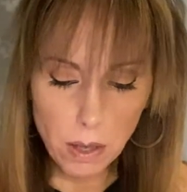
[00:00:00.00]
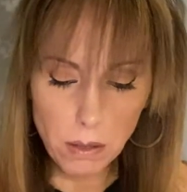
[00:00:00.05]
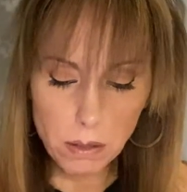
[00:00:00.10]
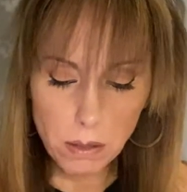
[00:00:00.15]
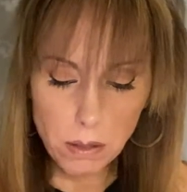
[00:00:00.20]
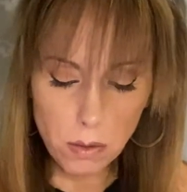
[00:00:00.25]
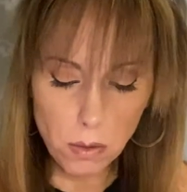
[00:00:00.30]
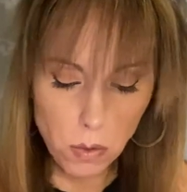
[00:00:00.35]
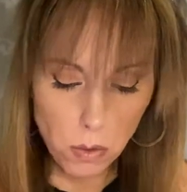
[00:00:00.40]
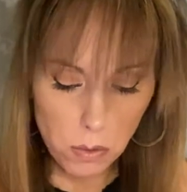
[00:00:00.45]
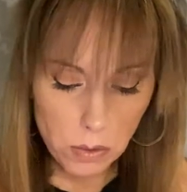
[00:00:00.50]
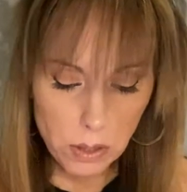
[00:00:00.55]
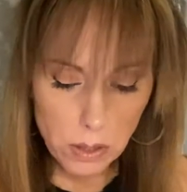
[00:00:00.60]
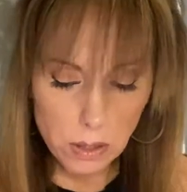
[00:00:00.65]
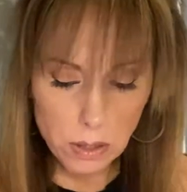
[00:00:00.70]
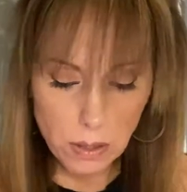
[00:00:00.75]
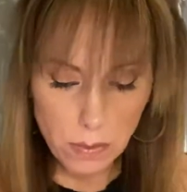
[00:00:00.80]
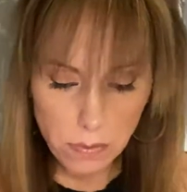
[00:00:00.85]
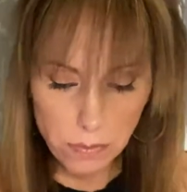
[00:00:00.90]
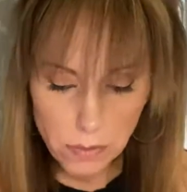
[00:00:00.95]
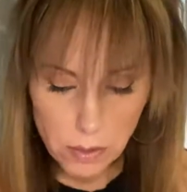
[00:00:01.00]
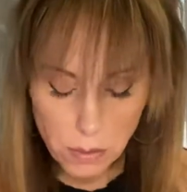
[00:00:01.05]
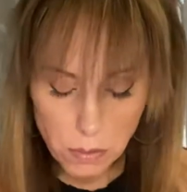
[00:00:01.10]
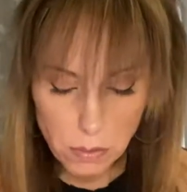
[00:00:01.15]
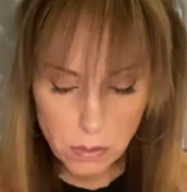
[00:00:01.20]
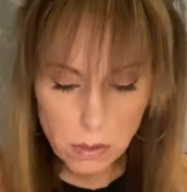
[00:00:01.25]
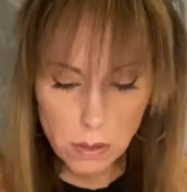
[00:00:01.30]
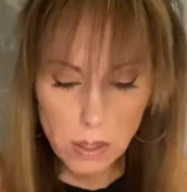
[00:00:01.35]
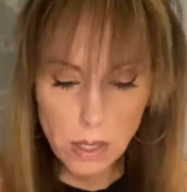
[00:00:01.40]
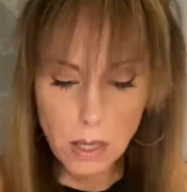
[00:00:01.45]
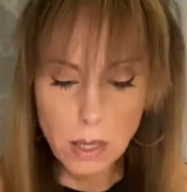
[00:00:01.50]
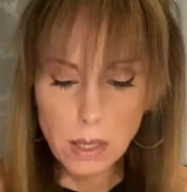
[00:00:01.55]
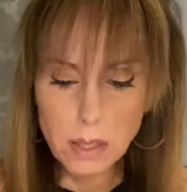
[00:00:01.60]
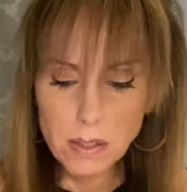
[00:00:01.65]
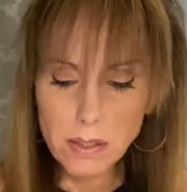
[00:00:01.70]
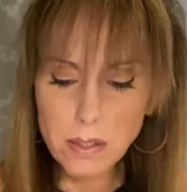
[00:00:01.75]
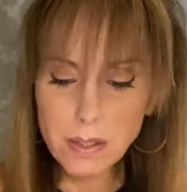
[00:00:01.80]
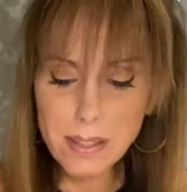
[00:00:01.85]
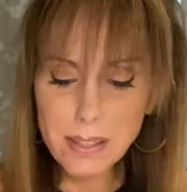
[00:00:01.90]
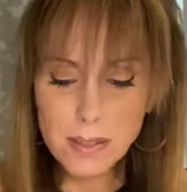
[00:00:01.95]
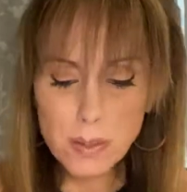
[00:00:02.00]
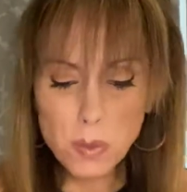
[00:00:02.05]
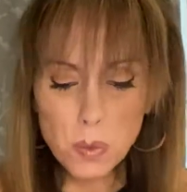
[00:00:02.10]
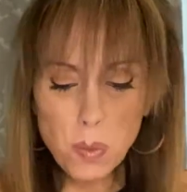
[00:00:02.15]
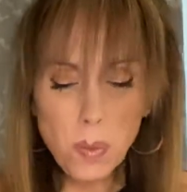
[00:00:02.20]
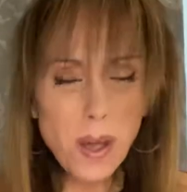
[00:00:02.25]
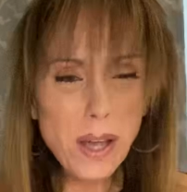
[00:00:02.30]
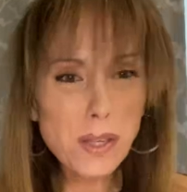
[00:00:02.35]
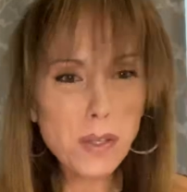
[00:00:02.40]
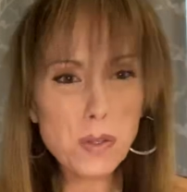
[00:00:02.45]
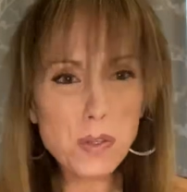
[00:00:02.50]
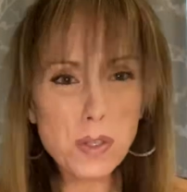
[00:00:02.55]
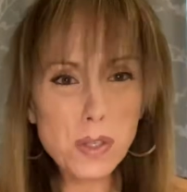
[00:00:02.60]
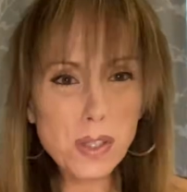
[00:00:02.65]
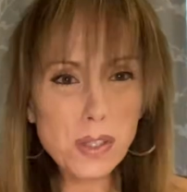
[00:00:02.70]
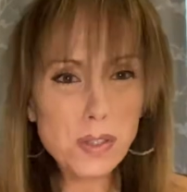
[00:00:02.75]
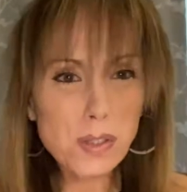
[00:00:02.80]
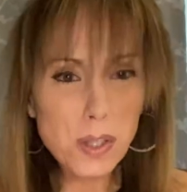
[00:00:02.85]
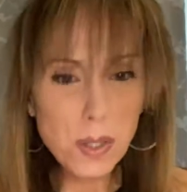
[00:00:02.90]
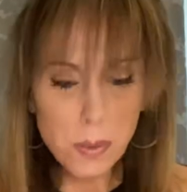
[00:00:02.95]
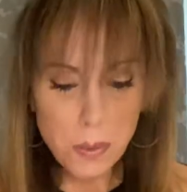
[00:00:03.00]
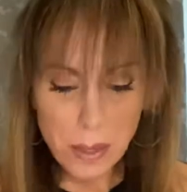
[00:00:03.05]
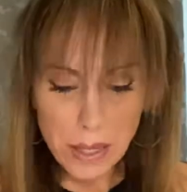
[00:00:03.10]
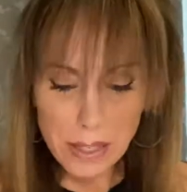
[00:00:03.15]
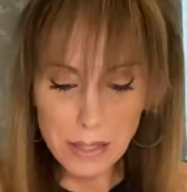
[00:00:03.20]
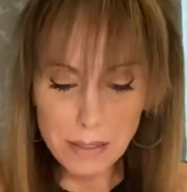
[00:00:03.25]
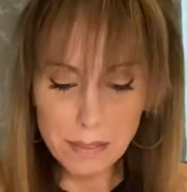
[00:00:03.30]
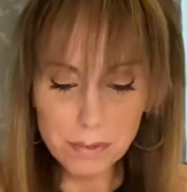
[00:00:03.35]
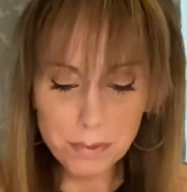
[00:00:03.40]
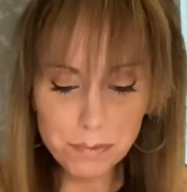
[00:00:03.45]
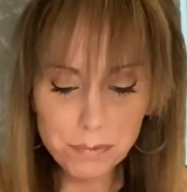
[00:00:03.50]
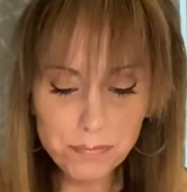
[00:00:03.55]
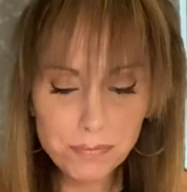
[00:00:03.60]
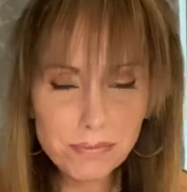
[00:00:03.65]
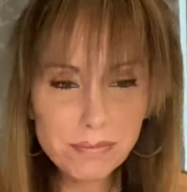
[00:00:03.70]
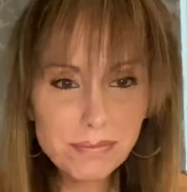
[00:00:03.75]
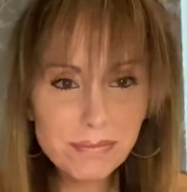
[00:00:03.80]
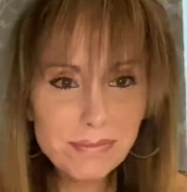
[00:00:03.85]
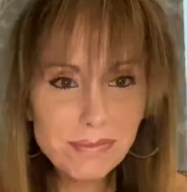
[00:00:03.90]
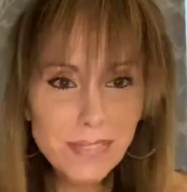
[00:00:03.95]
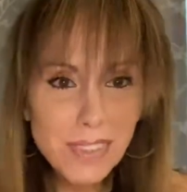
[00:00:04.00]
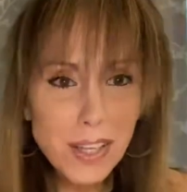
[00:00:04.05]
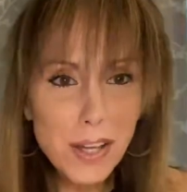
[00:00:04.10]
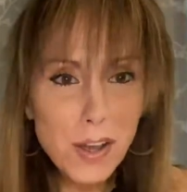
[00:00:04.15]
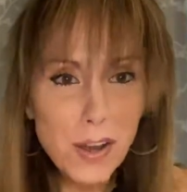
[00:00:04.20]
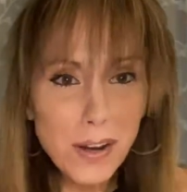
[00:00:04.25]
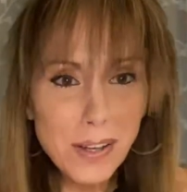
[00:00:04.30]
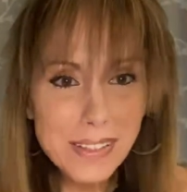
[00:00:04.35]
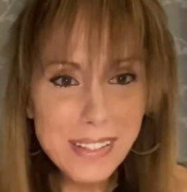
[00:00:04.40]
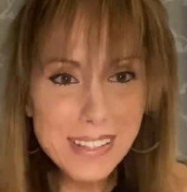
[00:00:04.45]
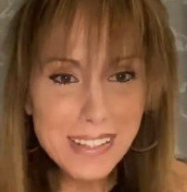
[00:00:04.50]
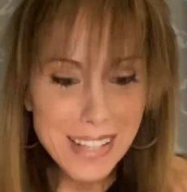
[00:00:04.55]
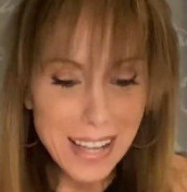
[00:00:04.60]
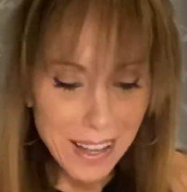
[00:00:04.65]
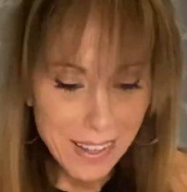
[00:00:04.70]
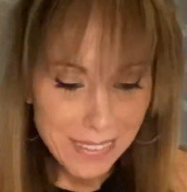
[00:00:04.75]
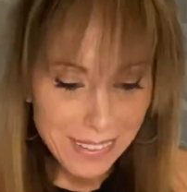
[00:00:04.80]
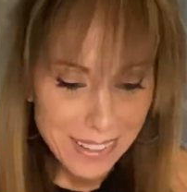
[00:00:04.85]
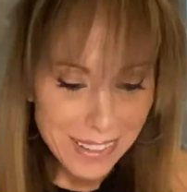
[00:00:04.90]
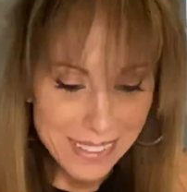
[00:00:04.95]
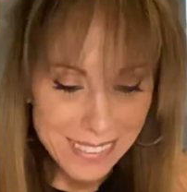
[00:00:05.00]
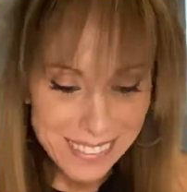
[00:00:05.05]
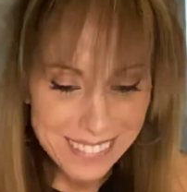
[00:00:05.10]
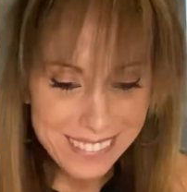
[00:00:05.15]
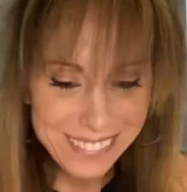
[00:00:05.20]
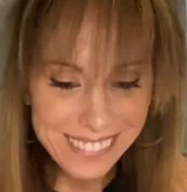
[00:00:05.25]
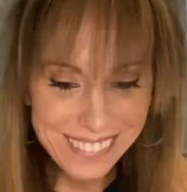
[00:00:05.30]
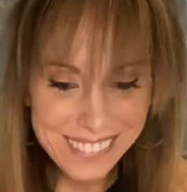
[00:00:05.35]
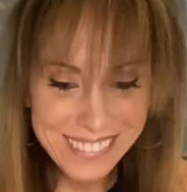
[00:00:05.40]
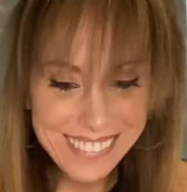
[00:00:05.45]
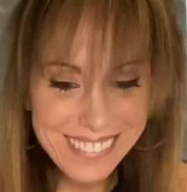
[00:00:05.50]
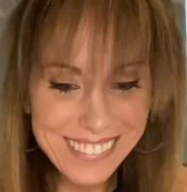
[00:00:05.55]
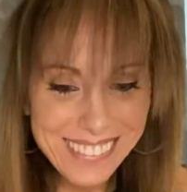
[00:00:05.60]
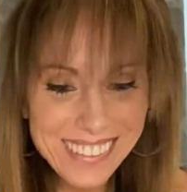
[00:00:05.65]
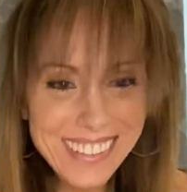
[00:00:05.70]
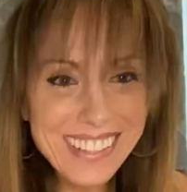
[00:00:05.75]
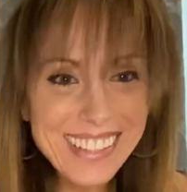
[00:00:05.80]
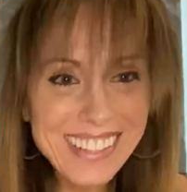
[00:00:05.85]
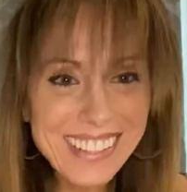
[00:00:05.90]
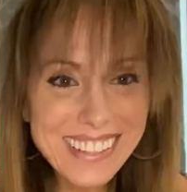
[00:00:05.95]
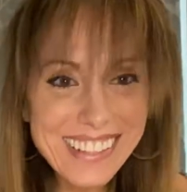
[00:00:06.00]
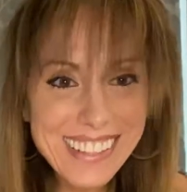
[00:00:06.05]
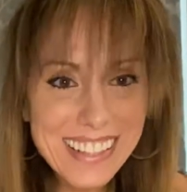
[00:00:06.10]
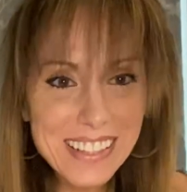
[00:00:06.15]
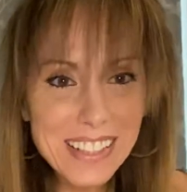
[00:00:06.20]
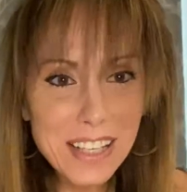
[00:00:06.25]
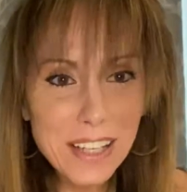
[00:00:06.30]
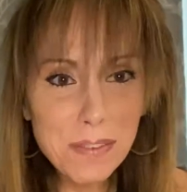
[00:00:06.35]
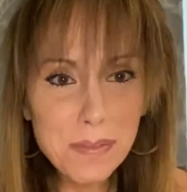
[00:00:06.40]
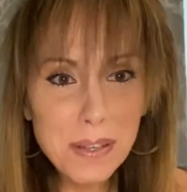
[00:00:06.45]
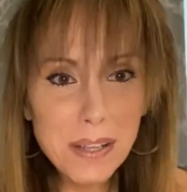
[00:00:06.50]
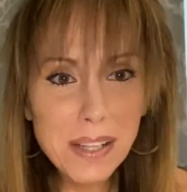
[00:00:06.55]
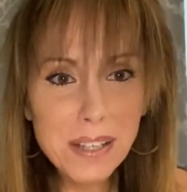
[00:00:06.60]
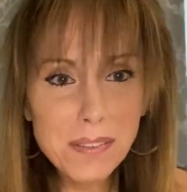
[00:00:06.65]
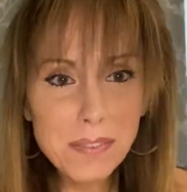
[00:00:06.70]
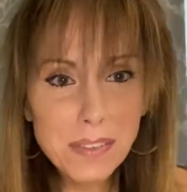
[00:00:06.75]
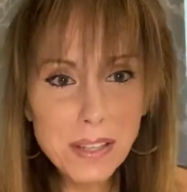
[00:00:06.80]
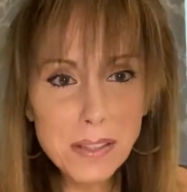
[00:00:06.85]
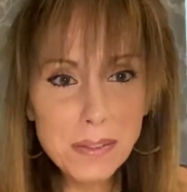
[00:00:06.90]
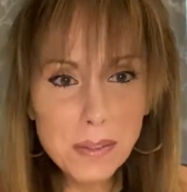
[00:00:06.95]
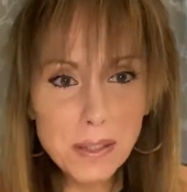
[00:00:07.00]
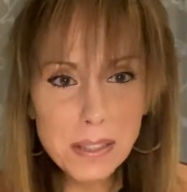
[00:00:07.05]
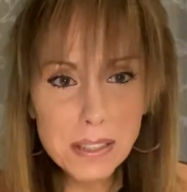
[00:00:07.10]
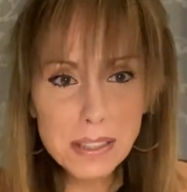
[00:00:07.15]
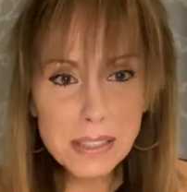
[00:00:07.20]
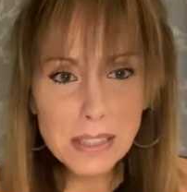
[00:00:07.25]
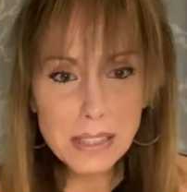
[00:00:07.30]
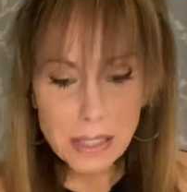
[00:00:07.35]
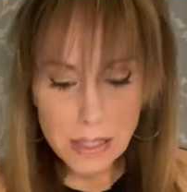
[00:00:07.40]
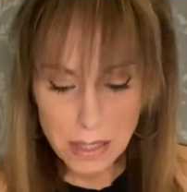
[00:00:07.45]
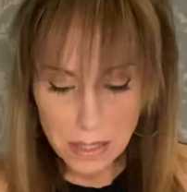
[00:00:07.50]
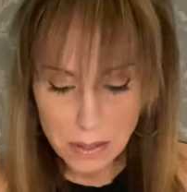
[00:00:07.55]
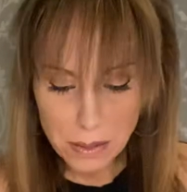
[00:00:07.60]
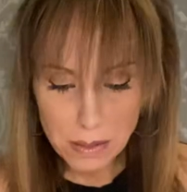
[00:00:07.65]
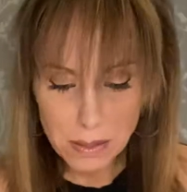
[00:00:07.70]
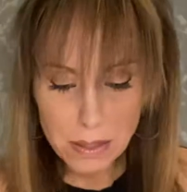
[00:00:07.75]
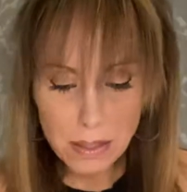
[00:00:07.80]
I'll hold these up for you. See, this is why I usually do like the cards down, like looking at the table. Can you guys see these?